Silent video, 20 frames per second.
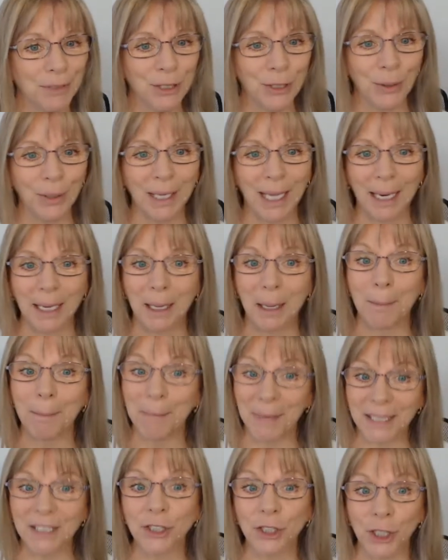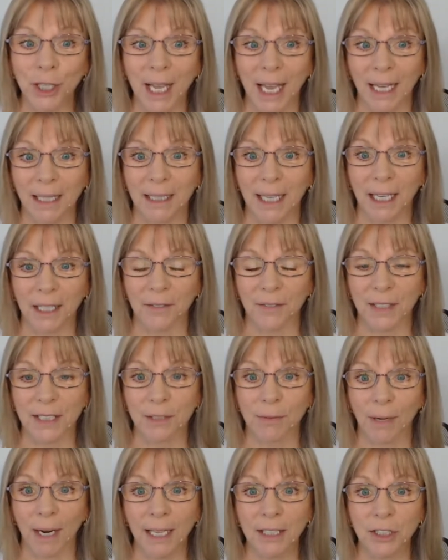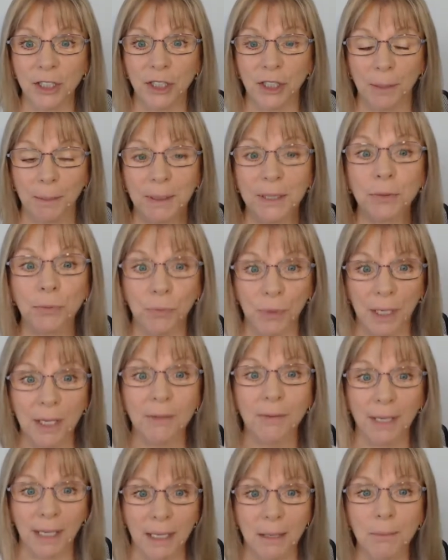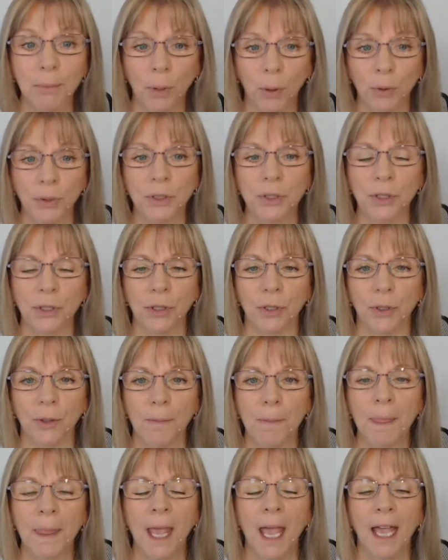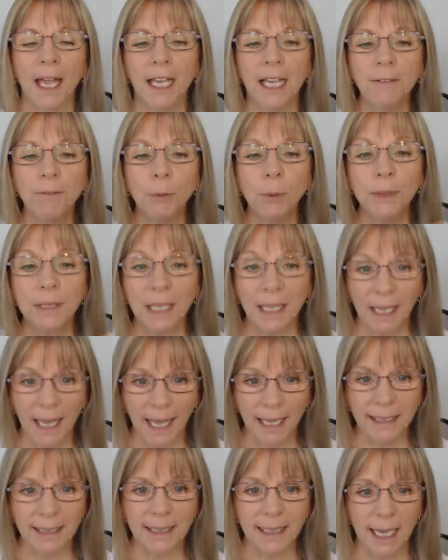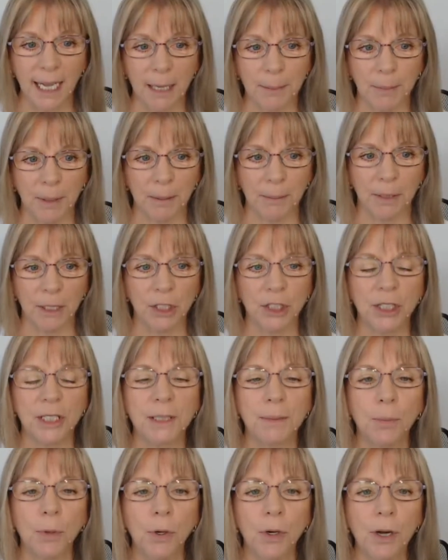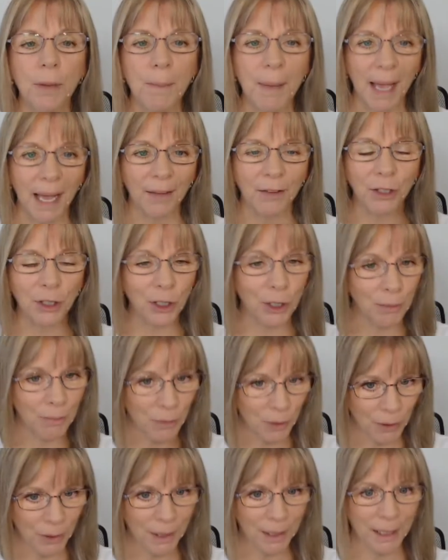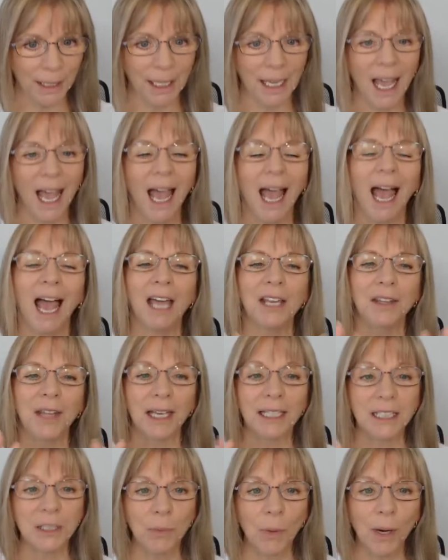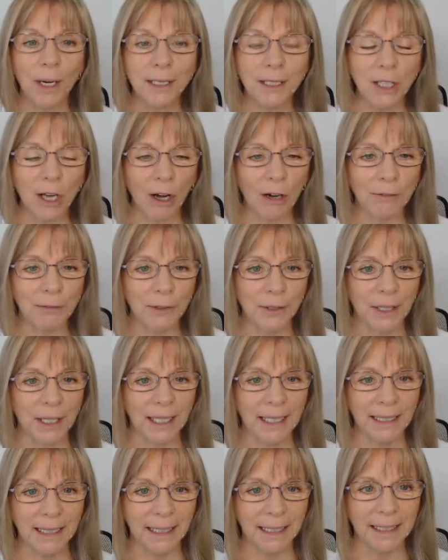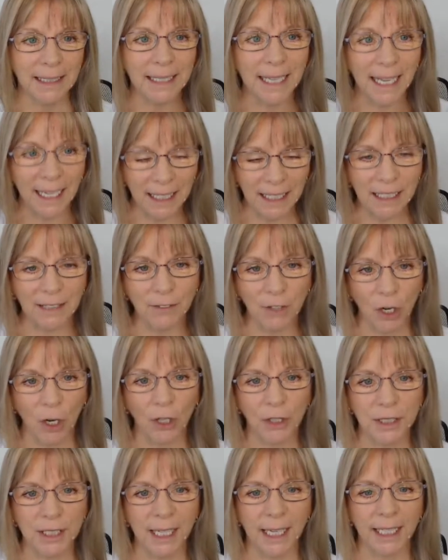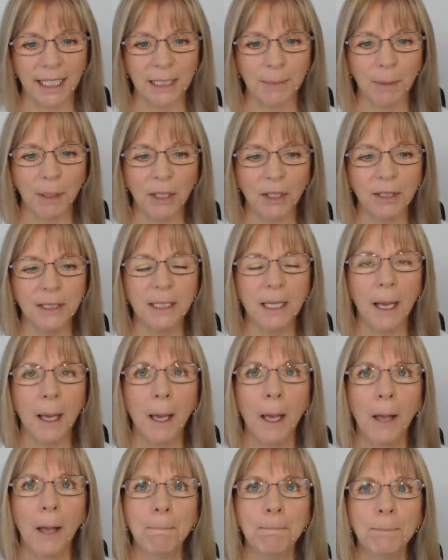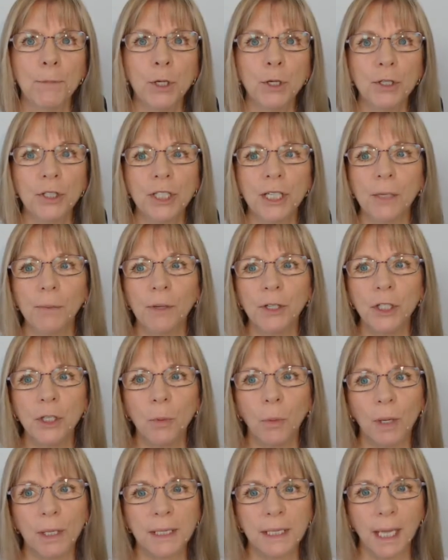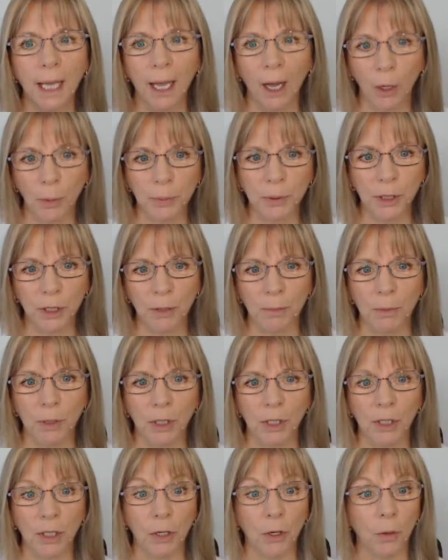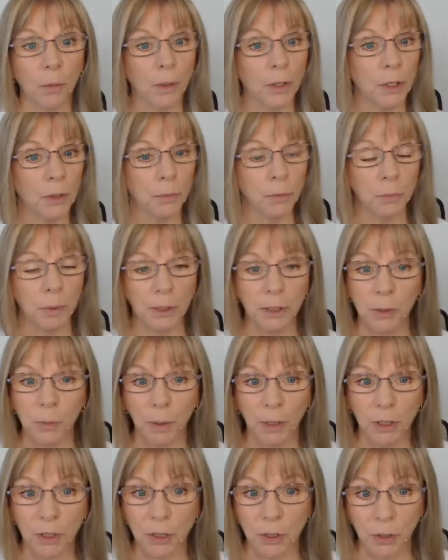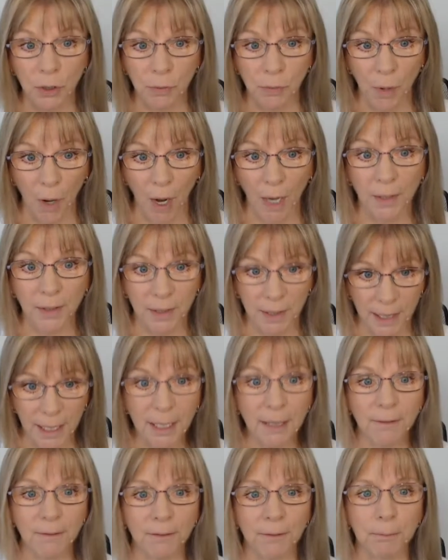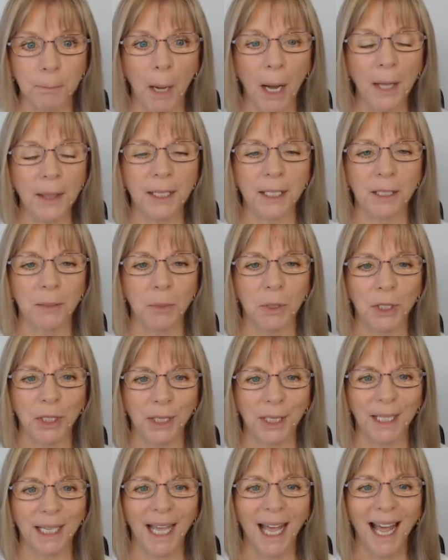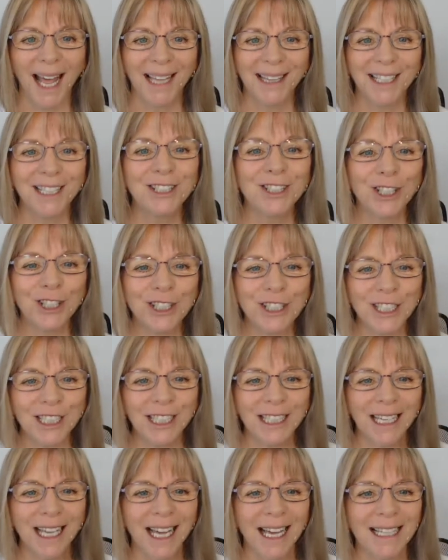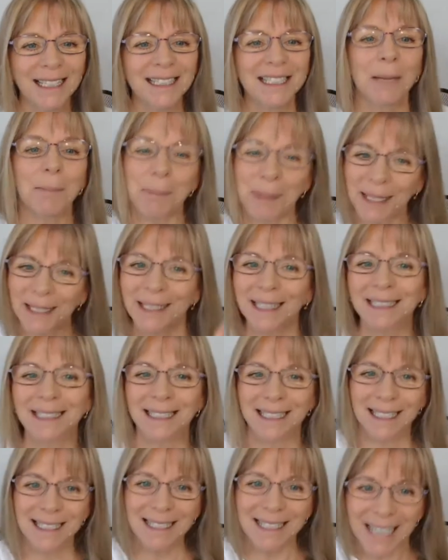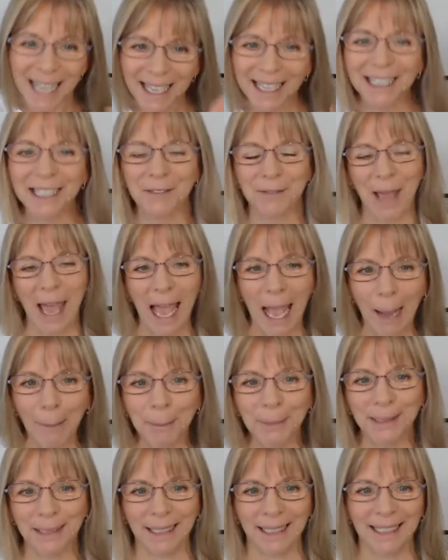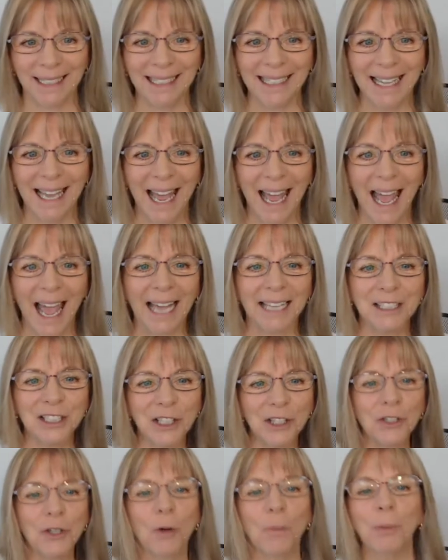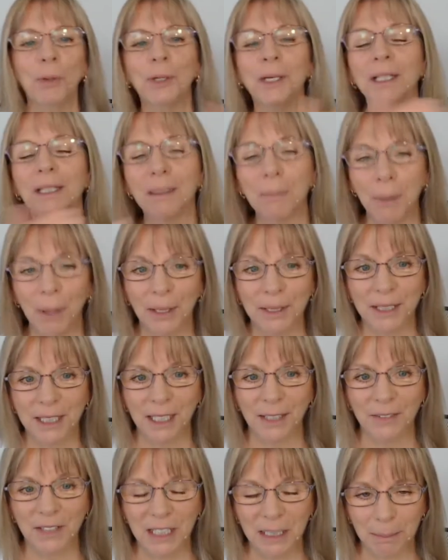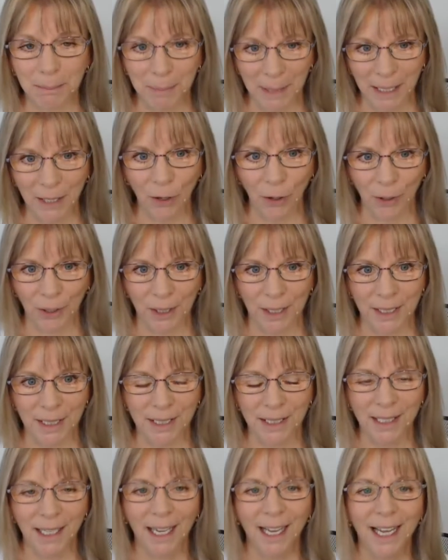getting the best you can out of this relationship. It's really, really important to you. If it was a landscape image, it's more about the community, and that's why it's often in a negative context, because usually when you want to help the community, or when you want to do the right thing by the community, there's usually something that's negative happening, and so you're putting the positive spin on it.